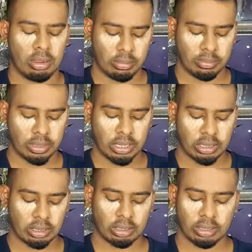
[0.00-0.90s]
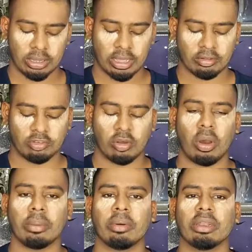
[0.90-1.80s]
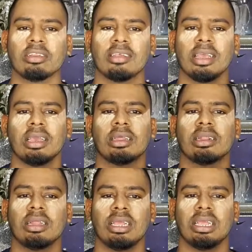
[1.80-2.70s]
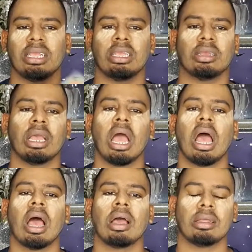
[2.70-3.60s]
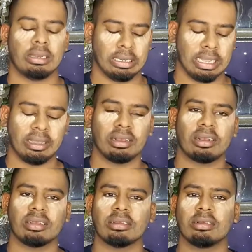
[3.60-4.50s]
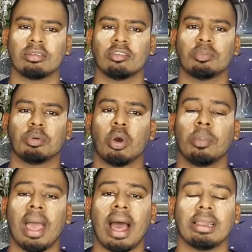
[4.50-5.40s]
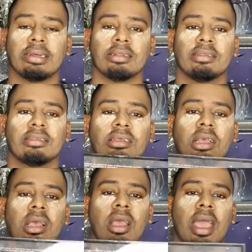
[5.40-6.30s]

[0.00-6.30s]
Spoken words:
Yeah, so I'm going to take the NYX Pro palette,